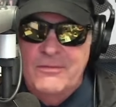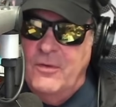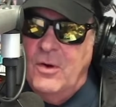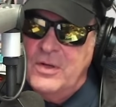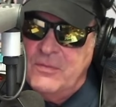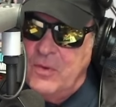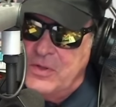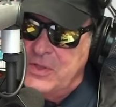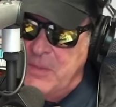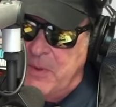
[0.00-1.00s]
for
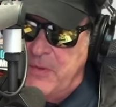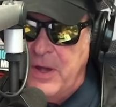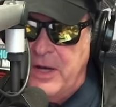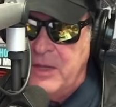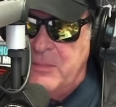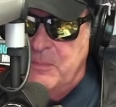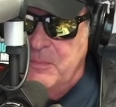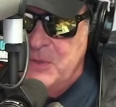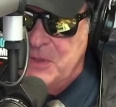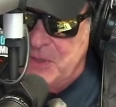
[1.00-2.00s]
sympathetic
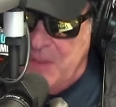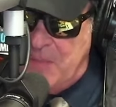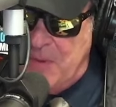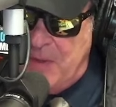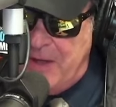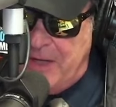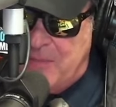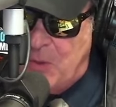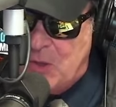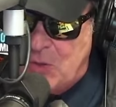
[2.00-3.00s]

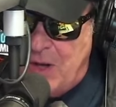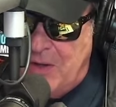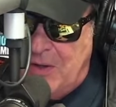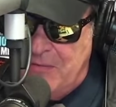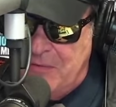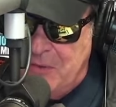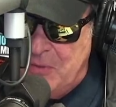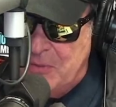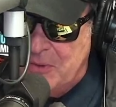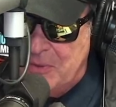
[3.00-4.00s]
portrayal of a
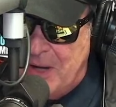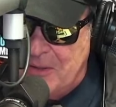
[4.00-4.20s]
funeral director.